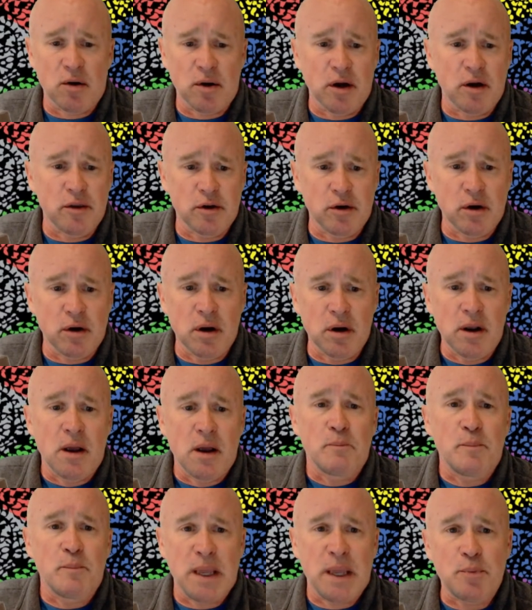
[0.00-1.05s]
or another,
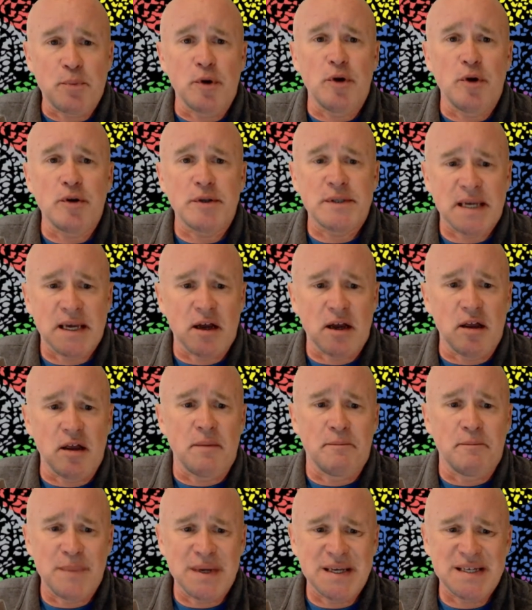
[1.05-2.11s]
people who
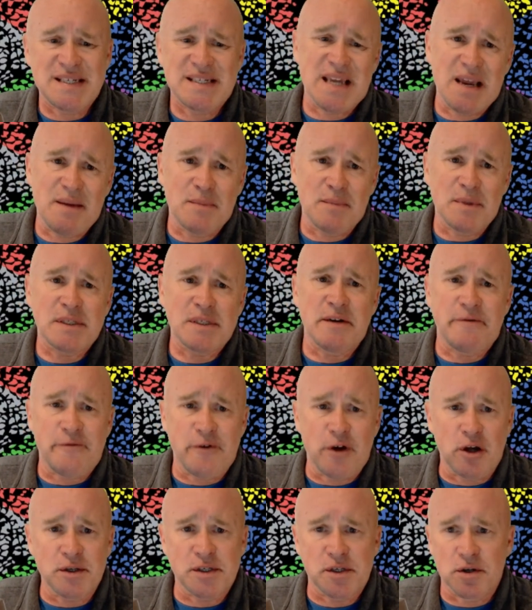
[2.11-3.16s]
tell misstatements and
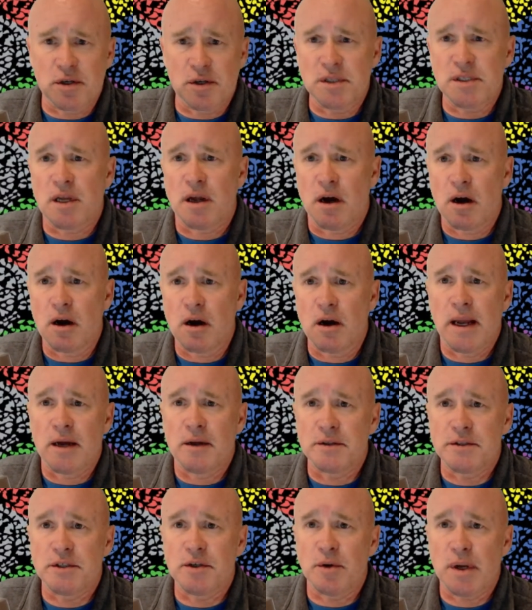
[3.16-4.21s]
falsehoods are
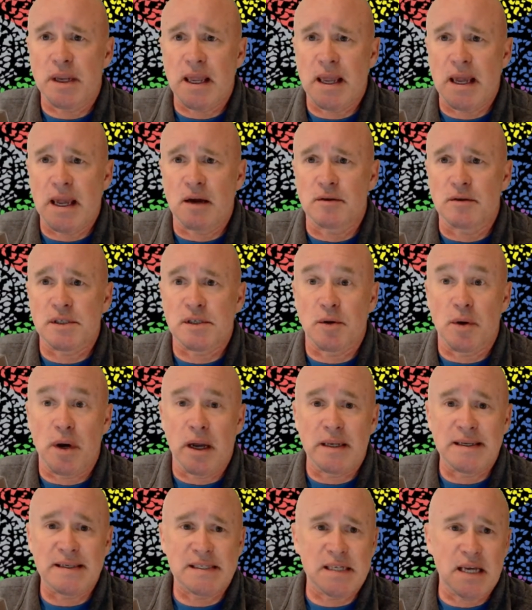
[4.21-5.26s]
held to account. So
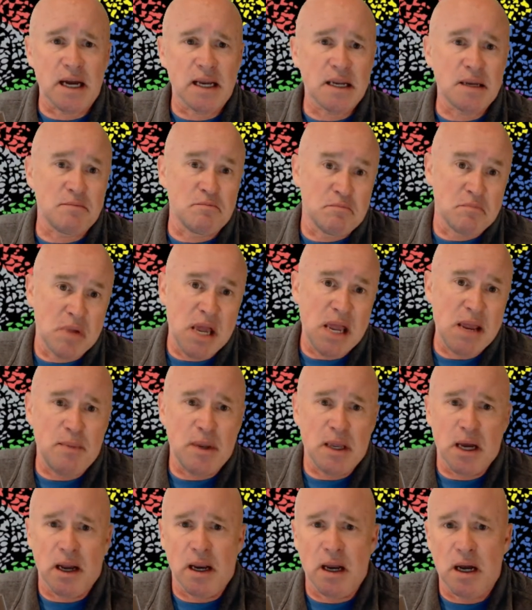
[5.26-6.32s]
I decided
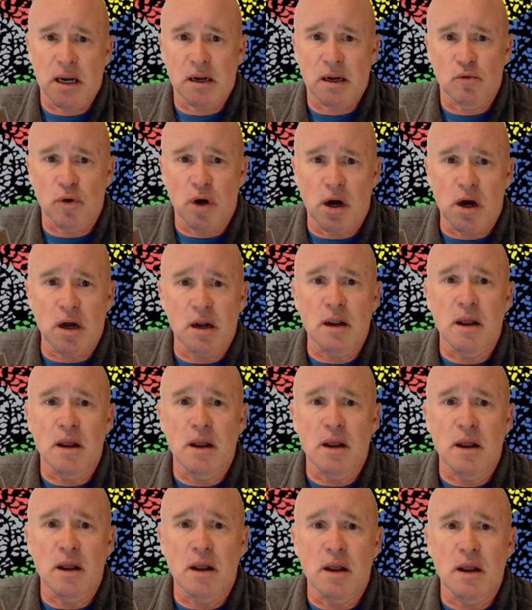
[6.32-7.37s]
maybe I got it wrong.
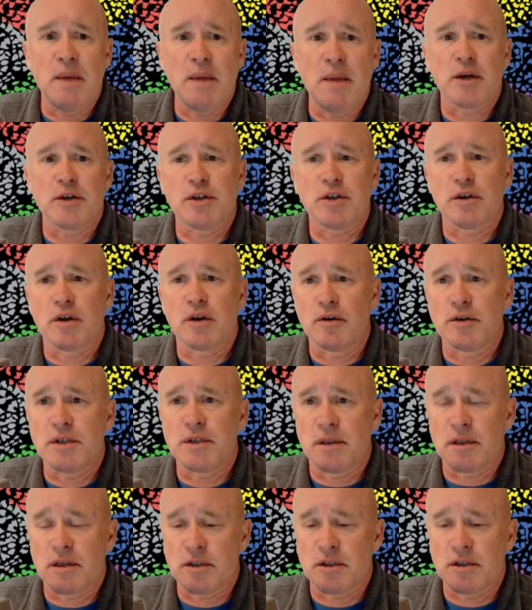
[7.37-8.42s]
Maybe I should go to the